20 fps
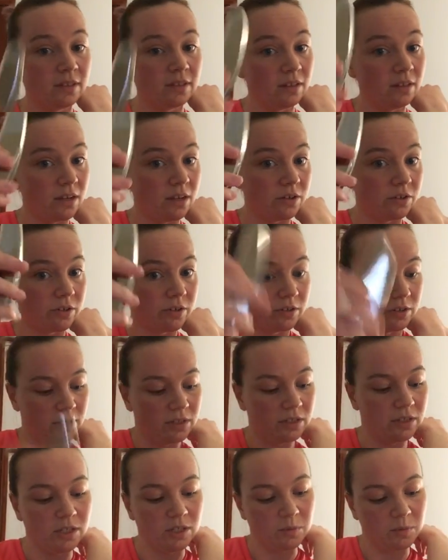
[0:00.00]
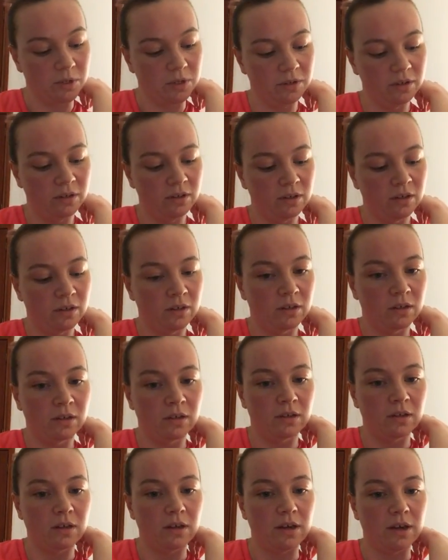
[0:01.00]
Get your trusty teaspoon
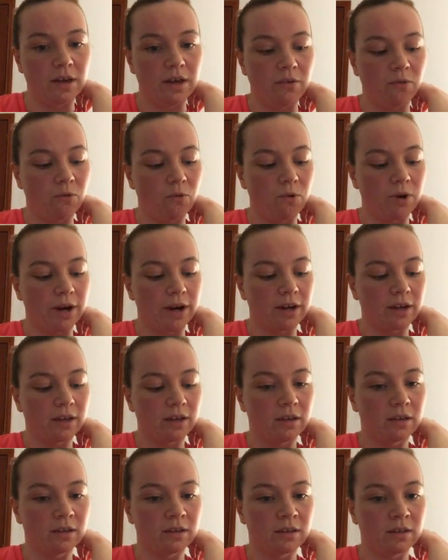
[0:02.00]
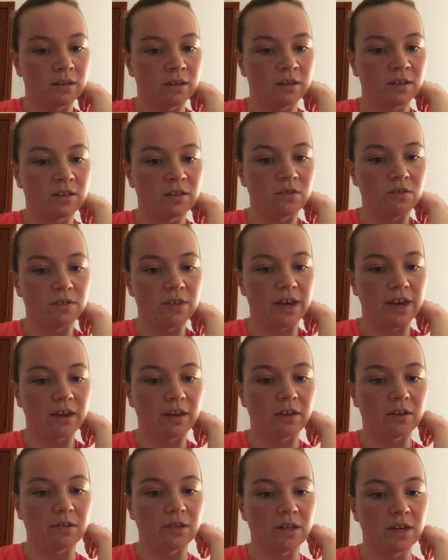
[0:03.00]
and work through that
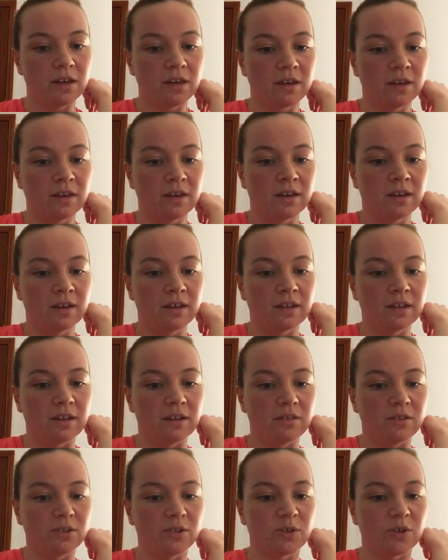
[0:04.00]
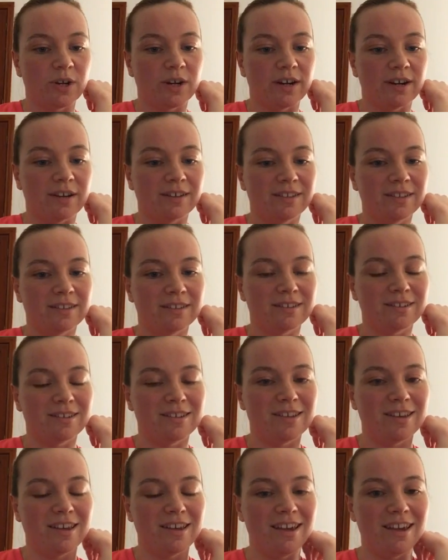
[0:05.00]
gully. Now the sort of,
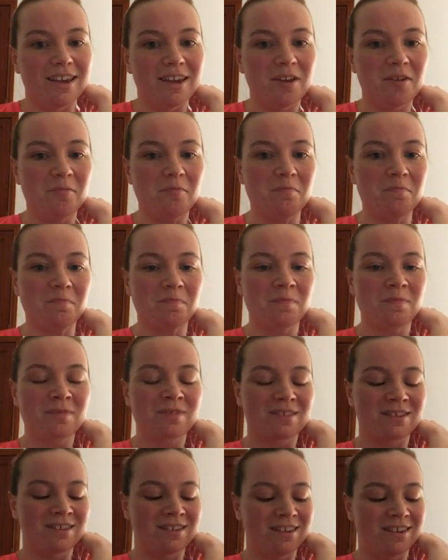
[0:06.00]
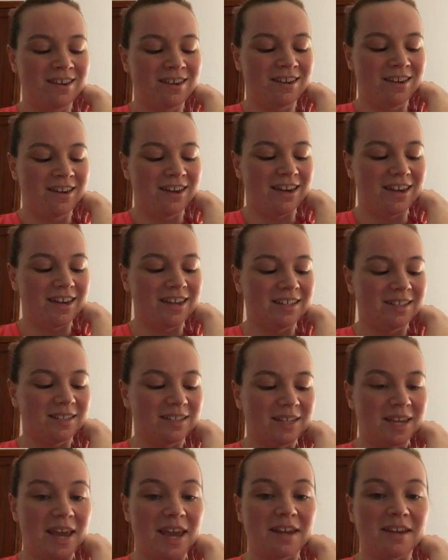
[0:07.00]
the
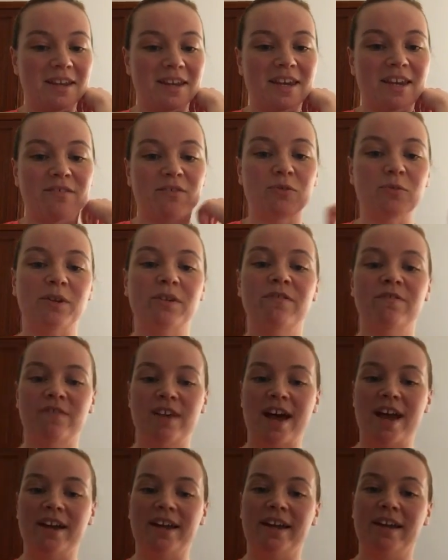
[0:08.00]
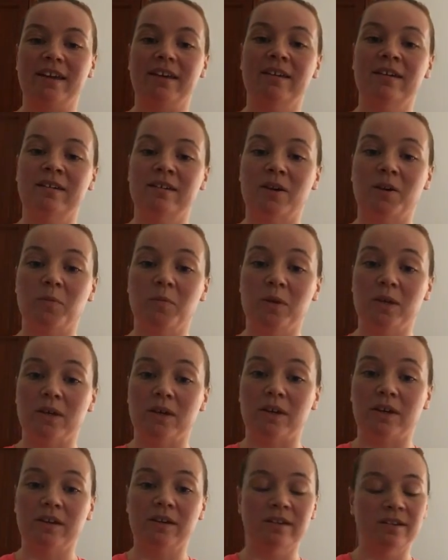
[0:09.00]
technique, if you were fanning up
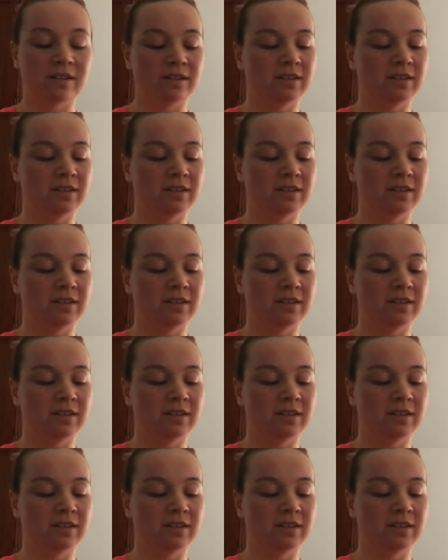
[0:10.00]
here,